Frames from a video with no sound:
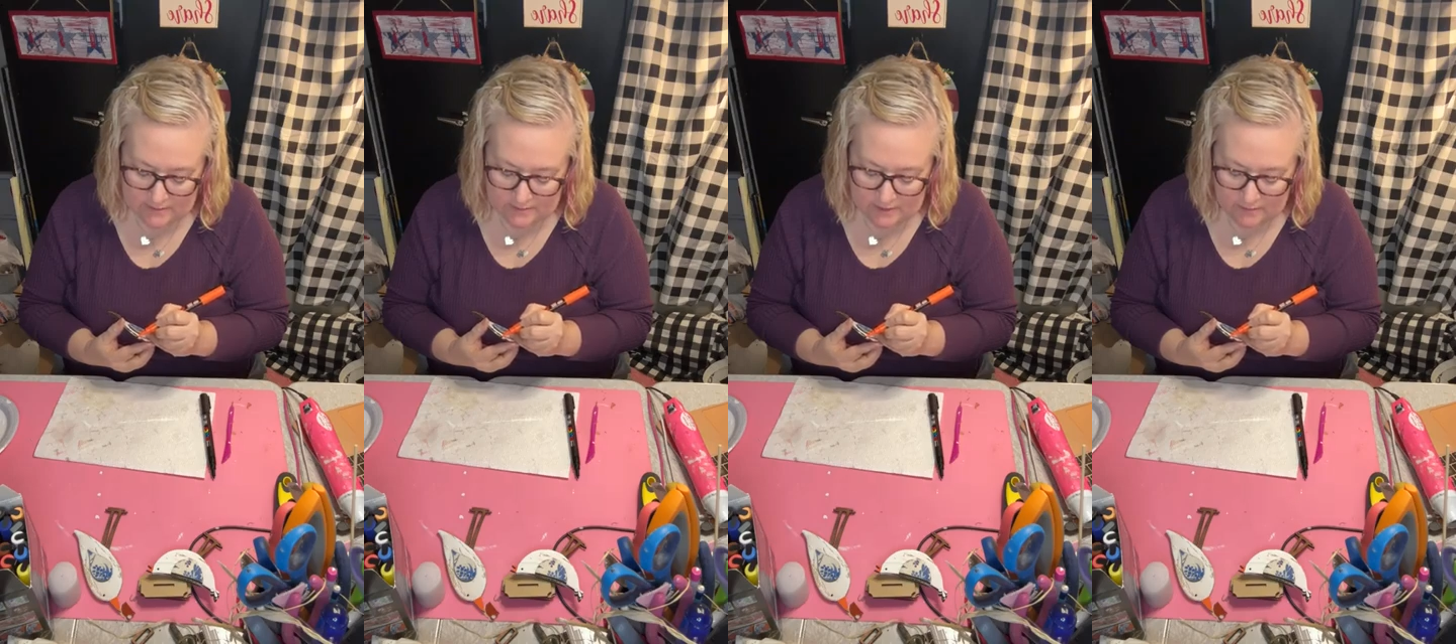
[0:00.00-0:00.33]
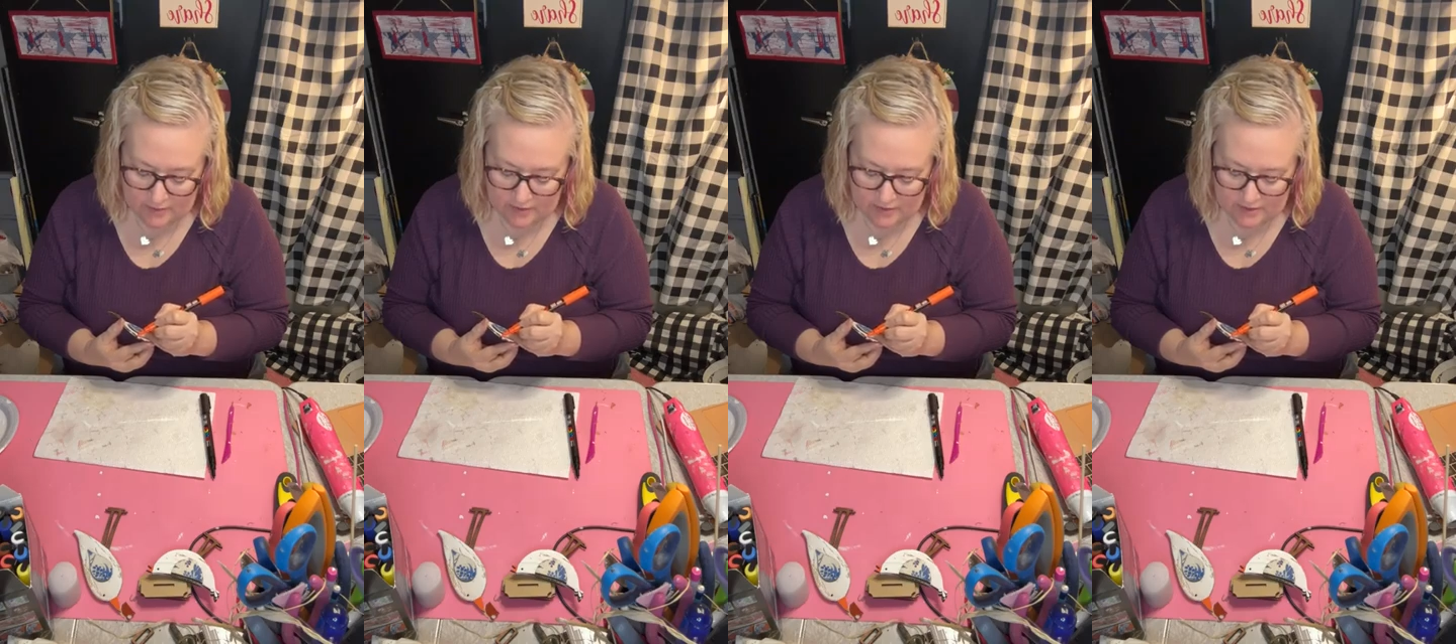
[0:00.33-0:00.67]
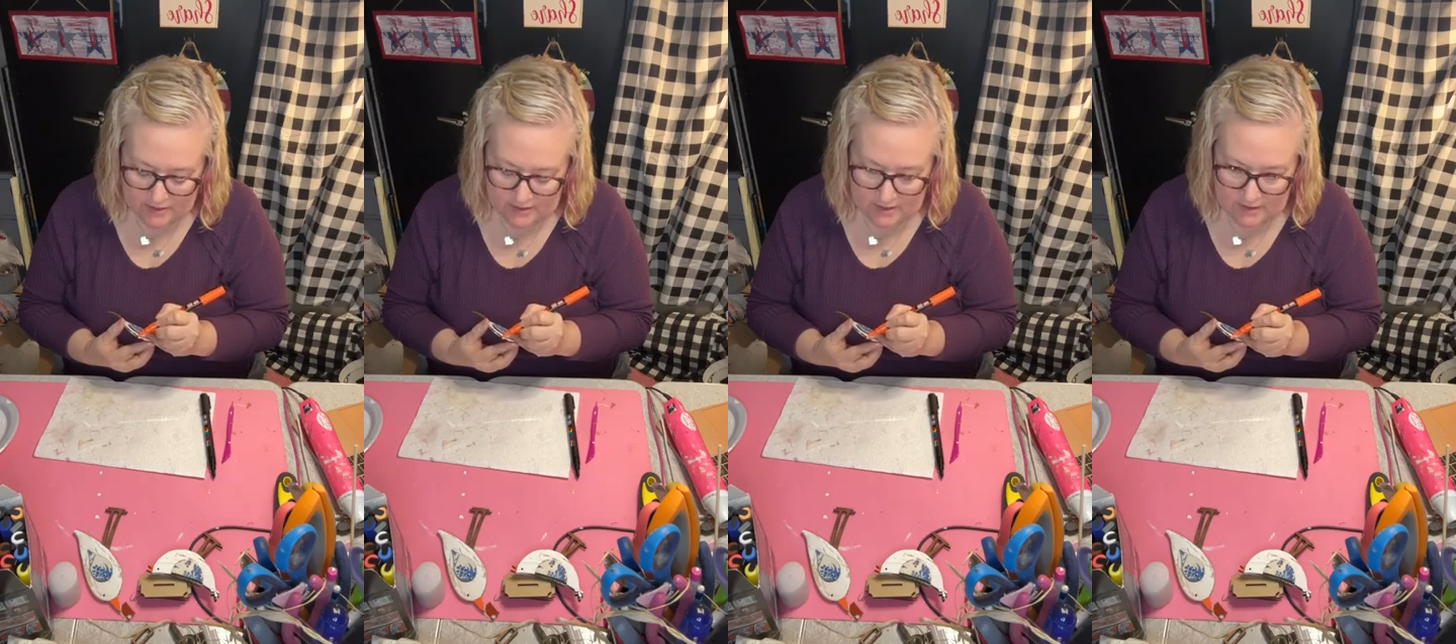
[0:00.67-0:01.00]
September
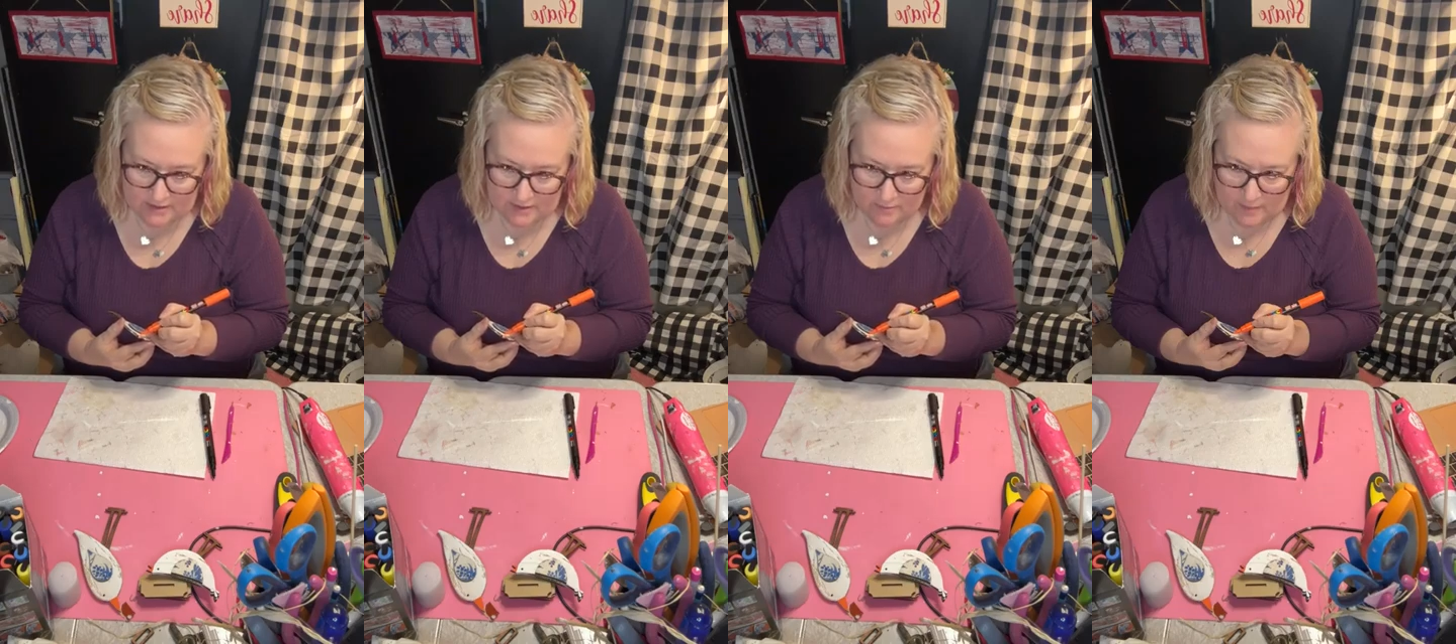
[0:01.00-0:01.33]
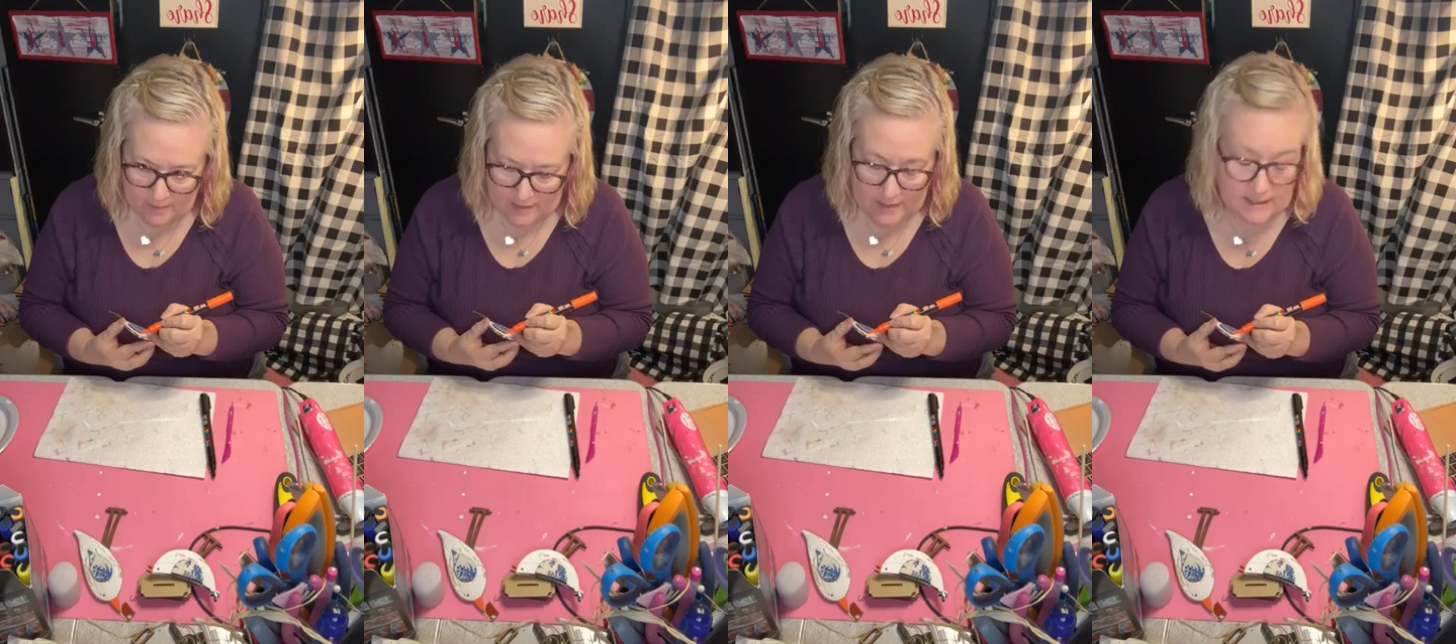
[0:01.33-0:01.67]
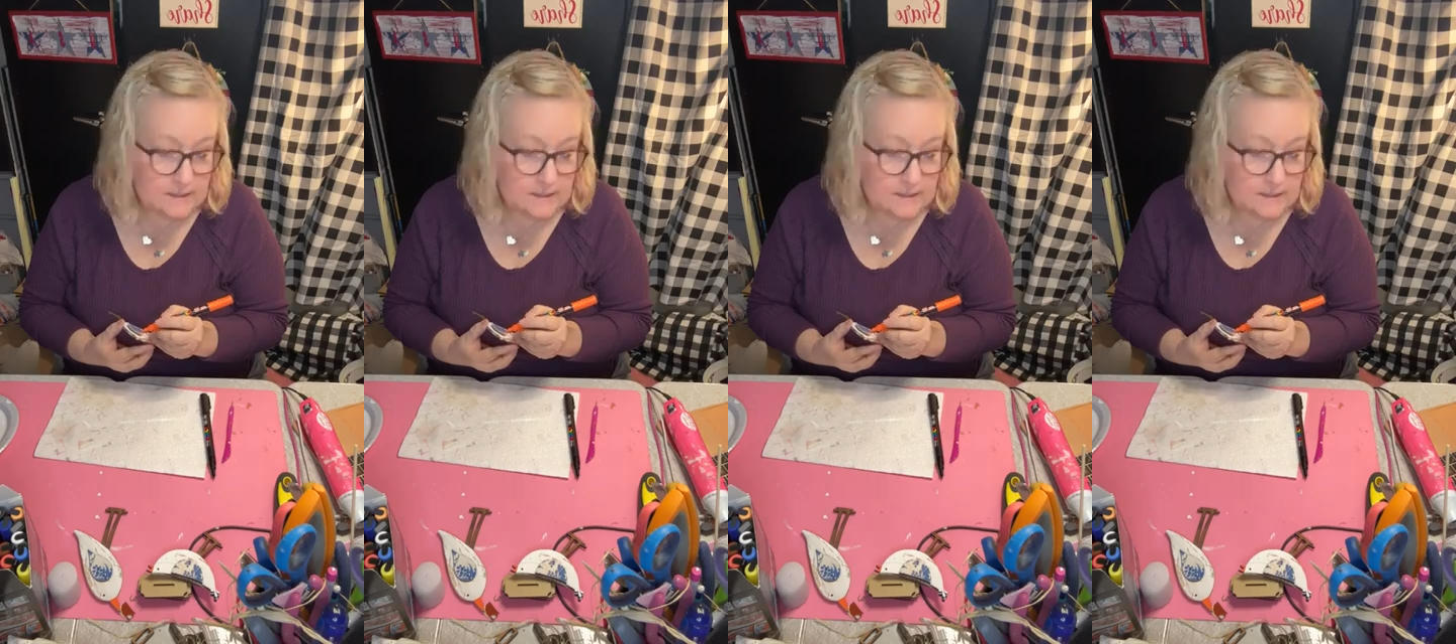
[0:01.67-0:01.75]
13th, so maybe